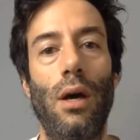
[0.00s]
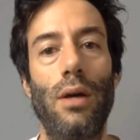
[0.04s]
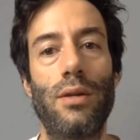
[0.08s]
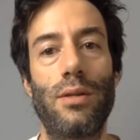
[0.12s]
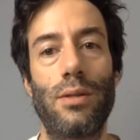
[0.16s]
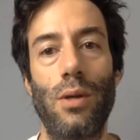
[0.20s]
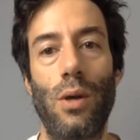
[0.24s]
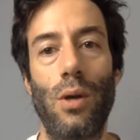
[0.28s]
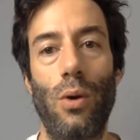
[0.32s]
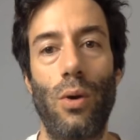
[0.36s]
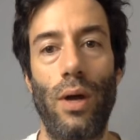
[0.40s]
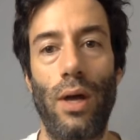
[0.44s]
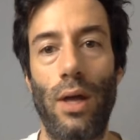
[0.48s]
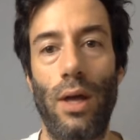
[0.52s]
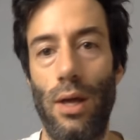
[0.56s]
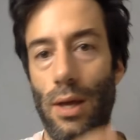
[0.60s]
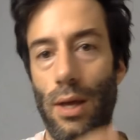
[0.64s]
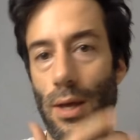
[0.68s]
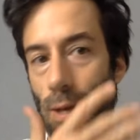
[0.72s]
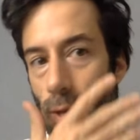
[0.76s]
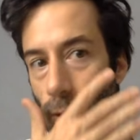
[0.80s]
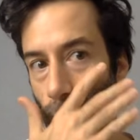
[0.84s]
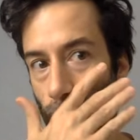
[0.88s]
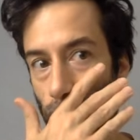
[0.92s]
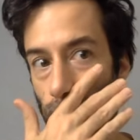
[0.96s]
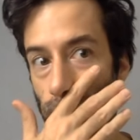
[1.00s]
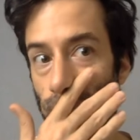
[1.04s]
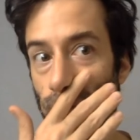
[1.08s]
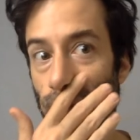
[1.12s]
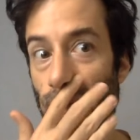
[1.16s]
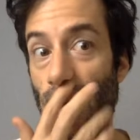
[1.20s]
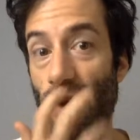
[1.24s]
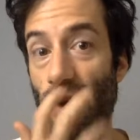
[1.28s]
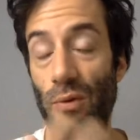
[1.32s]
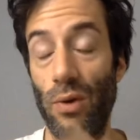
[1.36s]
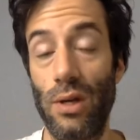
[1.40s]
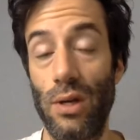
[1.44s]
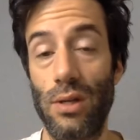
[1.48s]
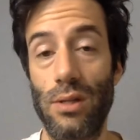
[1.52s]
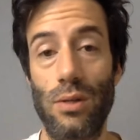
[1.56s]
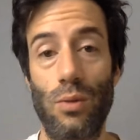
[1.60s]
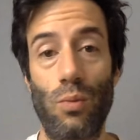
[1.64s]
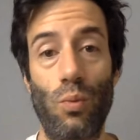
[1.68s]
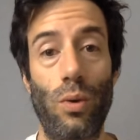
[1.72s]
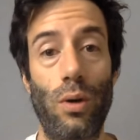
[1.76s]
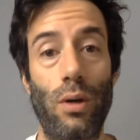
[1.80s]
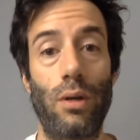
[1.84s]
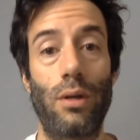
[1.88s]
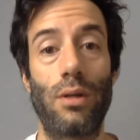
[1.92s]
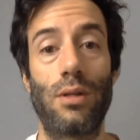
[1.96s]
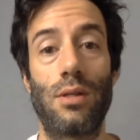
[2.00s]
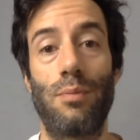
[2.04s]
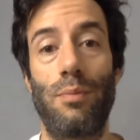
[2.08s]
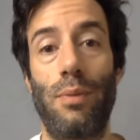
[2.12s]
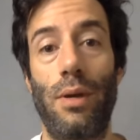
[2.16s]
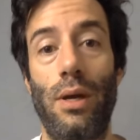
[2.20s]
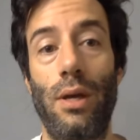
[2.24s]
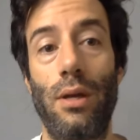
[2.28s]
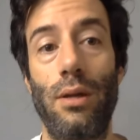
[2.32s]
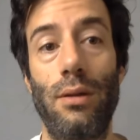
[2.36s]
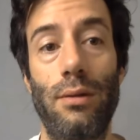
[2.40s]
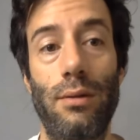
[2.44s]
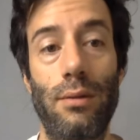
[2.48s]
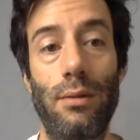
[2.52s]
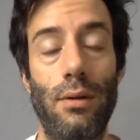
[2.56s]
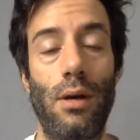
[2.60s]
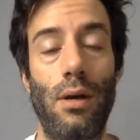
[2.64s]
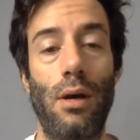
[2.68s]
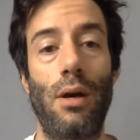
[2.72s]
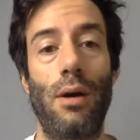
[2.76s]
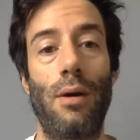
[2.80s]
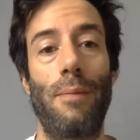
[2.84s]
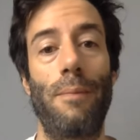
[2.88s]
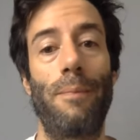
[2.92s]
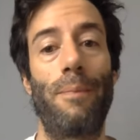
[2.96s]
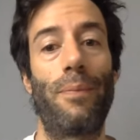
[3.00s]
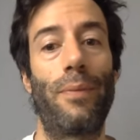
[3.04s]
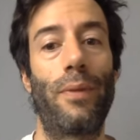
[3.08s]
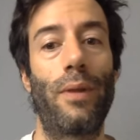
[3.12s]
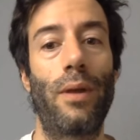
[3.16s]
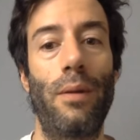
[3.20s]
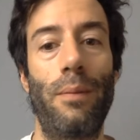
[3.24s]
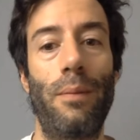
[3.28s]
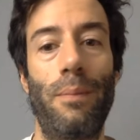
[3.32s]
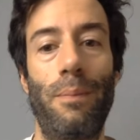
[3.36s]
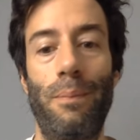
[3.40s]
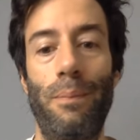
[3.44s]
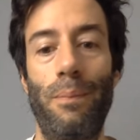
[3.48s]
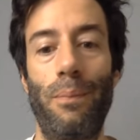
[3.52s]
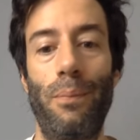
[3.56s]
So for that reason, we're going to spend a